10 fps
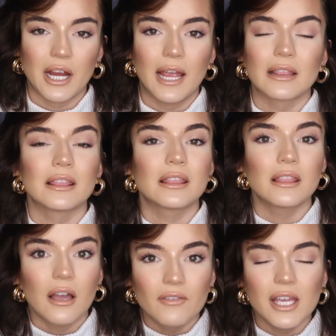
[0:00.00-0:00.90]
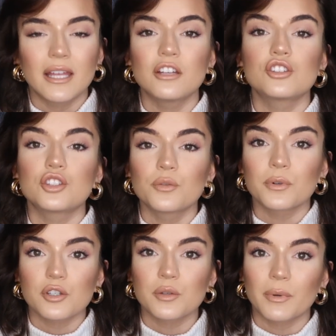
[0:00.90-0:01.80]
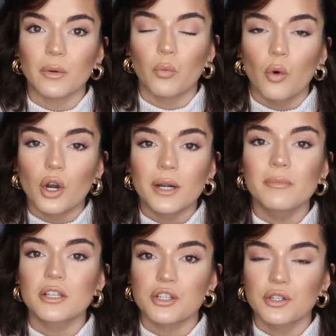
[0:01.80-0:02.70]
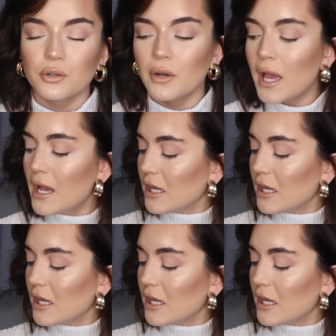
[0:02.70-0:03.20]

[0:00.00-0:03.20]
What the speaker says: I love it. It is super warm too.